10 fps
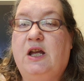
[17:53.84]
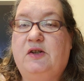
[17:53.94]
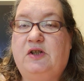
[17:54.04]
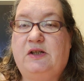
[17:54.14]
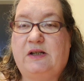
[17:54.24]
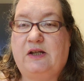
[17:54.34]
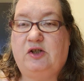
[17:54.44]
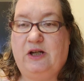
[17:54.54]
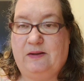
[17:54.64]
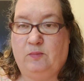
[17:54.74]
And she said
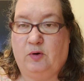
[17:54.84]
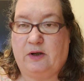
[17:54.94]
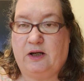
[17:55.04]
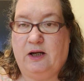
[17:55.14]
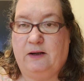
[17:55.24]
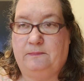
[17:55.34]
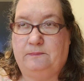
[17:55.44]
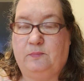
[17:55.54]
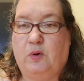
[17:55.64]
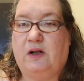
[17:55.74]
she had more to come.
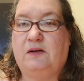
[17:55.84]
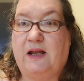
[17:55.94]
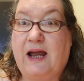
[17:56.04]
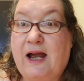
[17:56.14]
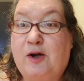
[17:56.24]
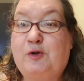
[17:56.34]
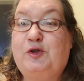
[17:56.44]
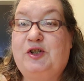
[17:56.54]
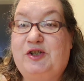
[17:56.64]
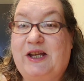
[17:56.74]
Well, now
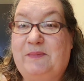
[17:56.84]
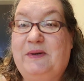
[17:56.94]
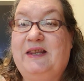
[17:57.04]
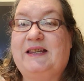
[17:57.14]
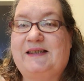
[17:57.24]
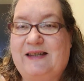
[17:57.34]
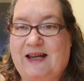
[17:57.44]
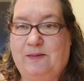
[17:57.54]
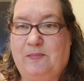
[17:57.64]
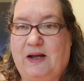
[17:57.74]
she sent me the
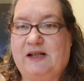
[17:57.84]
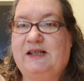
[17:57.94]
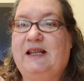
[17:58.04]
second box,